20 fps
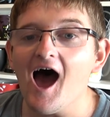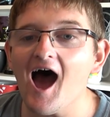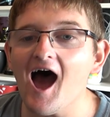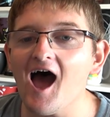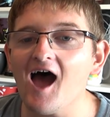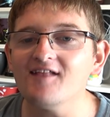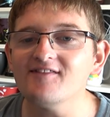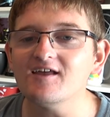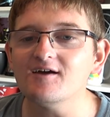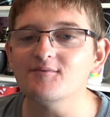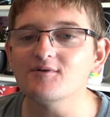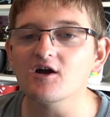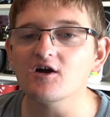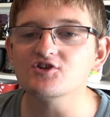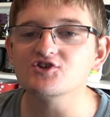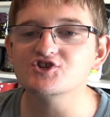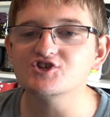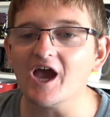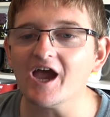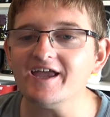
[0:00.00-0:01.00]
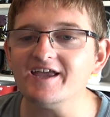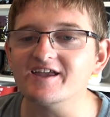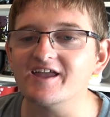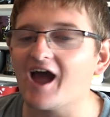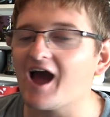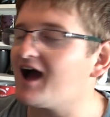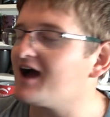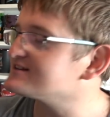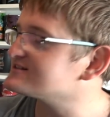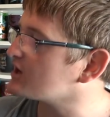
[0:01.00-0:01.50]
And then we've got
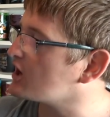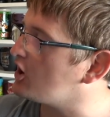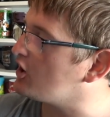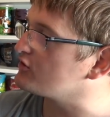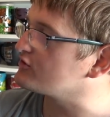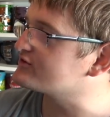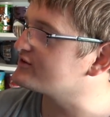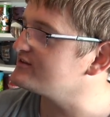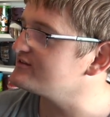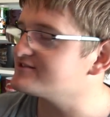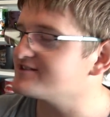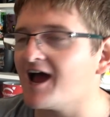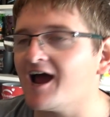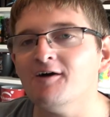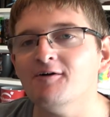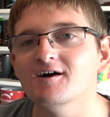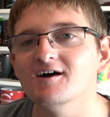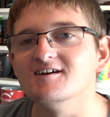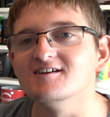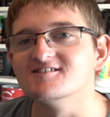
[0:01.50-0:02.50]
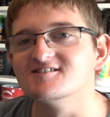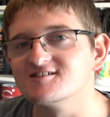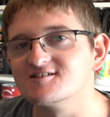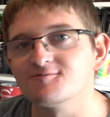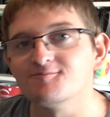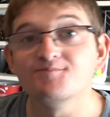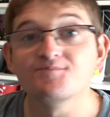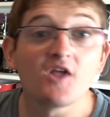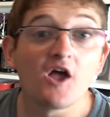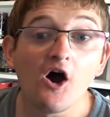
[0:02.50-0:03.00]
Jake at Alton
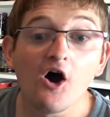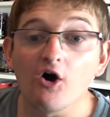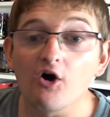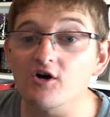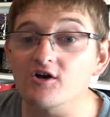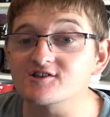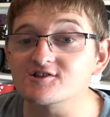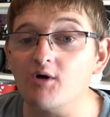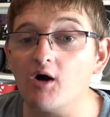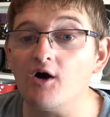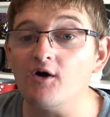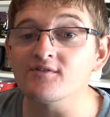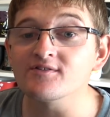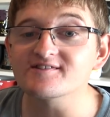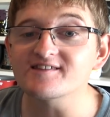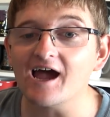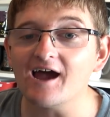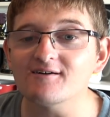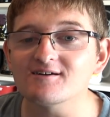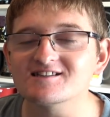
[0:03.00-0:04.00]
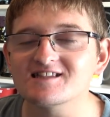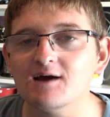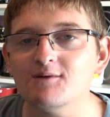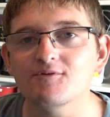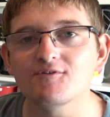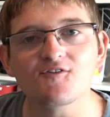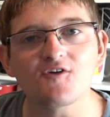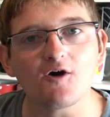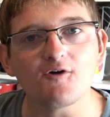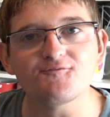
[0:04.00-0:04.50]
Towers. Also at Alton Towers then,
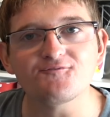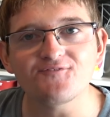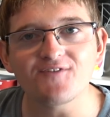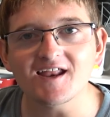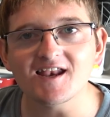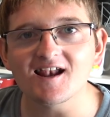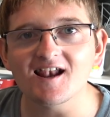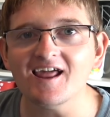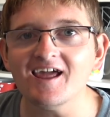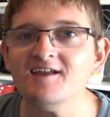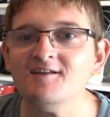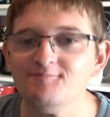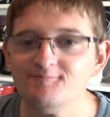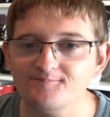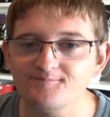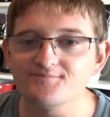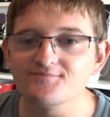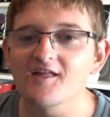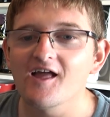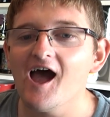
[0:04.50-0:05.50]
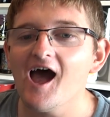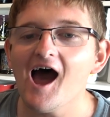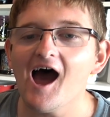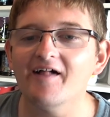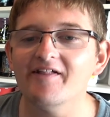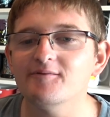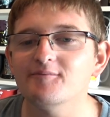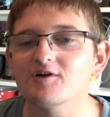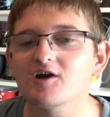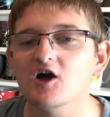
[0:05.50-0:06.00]
we've got Finley.
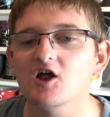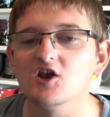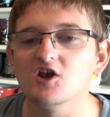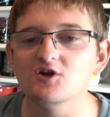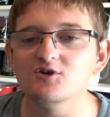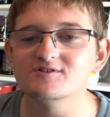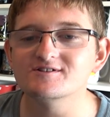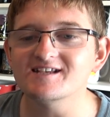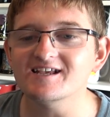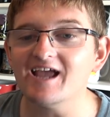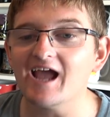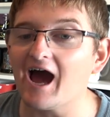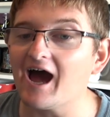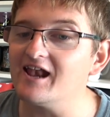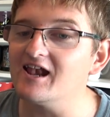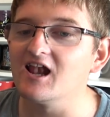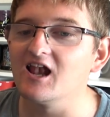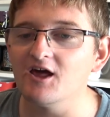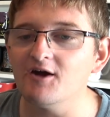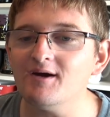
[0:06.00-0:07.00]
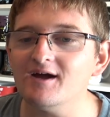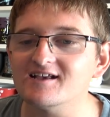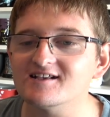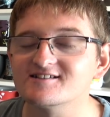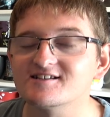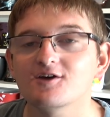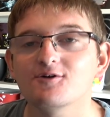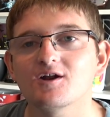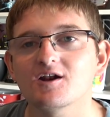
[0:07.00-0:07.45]
And then we've got Lucy and Lewis, who